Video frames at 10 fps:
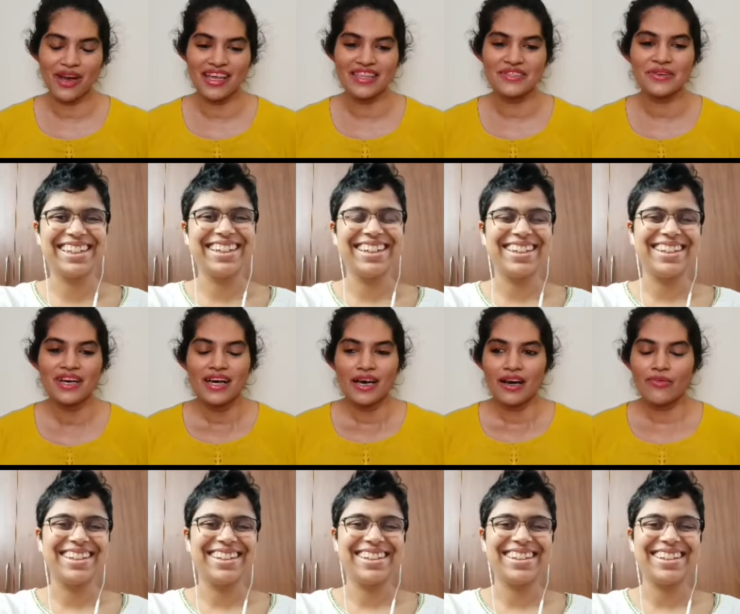Speaker 1: while. So
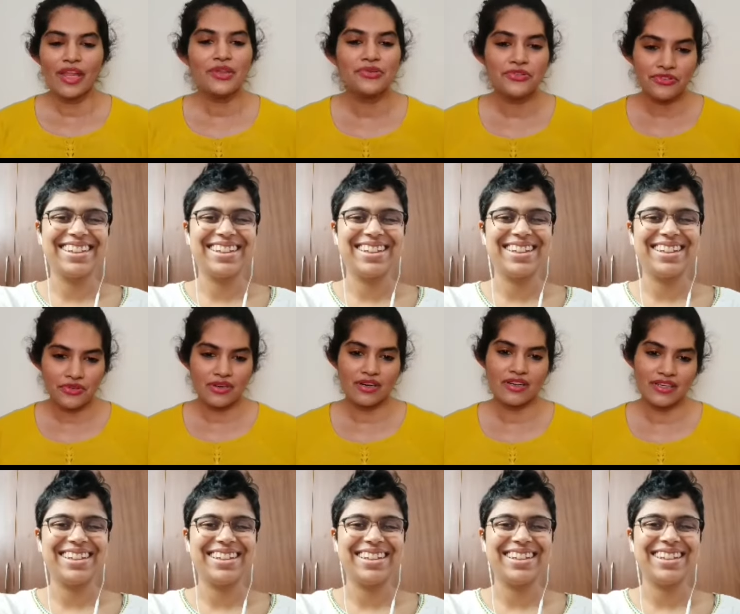uh, when you
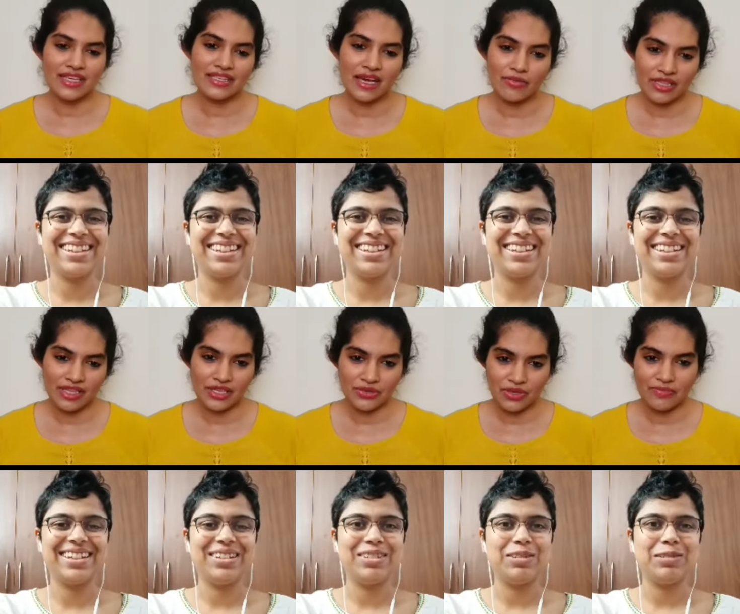uh, discovered
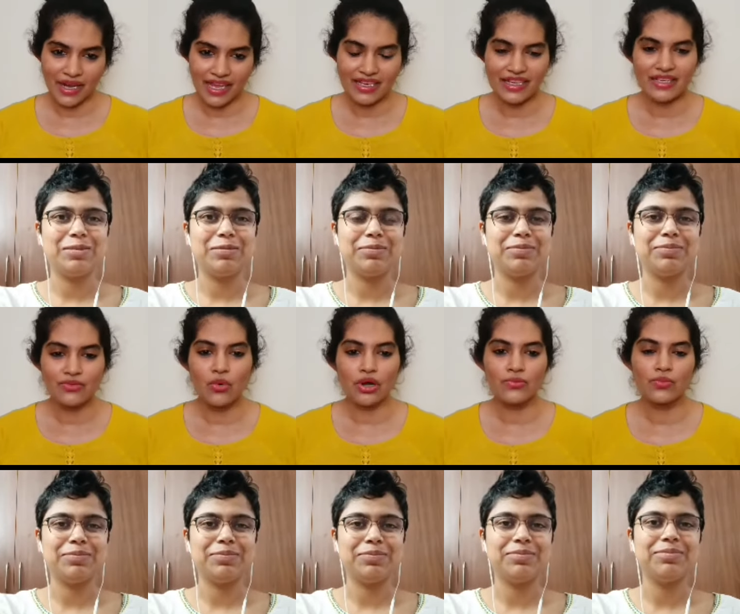that you were pregnant,
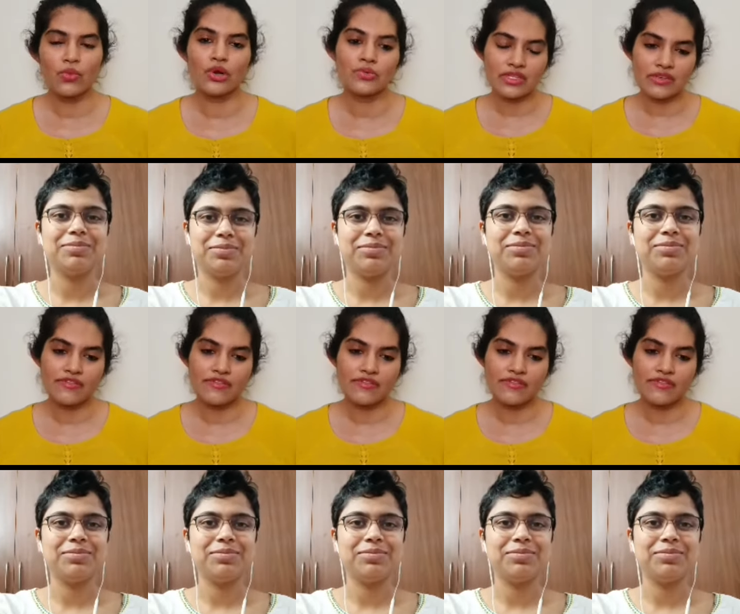what what was the